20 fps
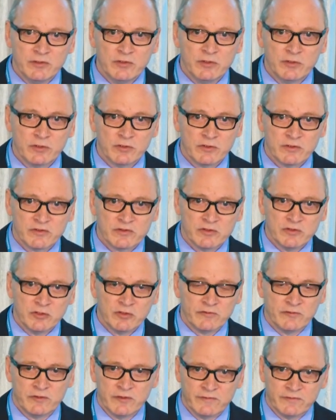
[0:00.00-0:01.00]
neurons,
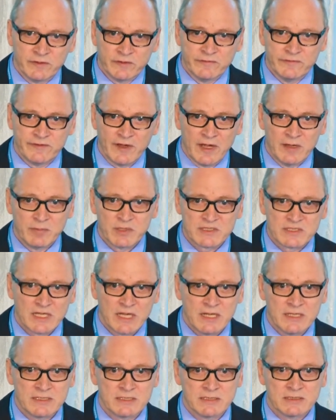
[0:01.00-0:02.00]
you have different fiber
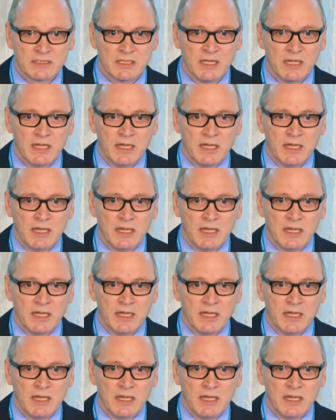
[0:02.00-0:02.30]
sizes,